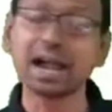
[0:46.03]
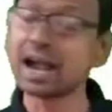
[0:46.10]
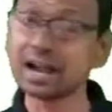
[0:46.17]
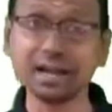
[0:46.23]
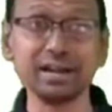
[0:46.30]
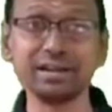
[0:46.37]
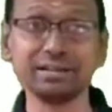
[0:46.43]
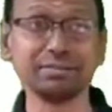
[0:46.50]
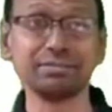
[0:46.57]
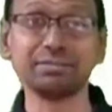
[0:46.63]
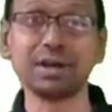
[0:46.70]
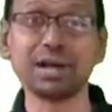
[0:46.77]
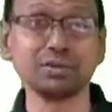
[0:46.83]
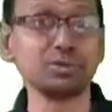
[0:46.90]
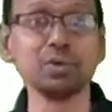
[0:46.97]
And
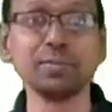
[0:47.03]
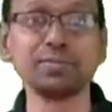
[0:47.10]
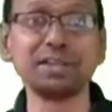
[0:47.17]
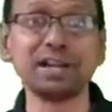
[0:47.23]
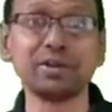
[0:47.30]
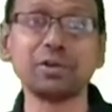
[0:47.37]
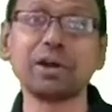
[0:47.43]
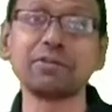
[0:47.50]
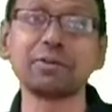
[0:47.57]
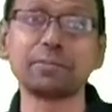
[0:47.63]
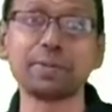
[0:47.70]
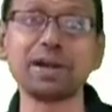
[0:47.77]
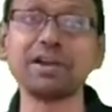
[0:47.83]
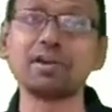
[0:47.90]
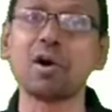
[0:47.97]
assume that you have
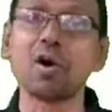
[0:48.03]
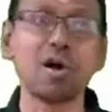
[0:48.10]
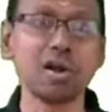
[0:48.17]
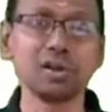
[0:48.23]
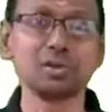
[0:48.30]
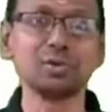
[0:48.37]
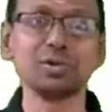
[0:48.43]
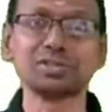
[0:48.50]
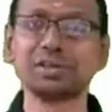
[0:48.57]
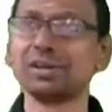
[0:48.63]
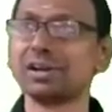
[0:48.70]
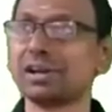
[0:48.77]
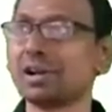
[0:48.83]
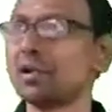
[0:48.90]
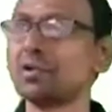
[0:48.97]
to print all those,
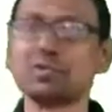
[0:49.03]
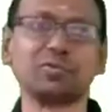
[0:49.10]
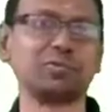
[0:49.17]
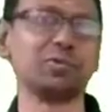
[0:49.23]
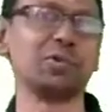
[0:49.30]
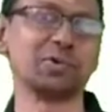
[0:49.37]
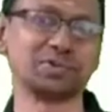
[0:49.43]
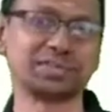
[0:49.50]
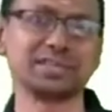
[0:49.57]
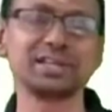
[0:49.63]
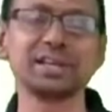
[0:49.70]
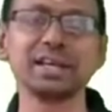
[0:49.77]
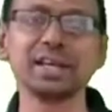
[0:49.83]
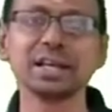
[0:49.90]
it will run to floors.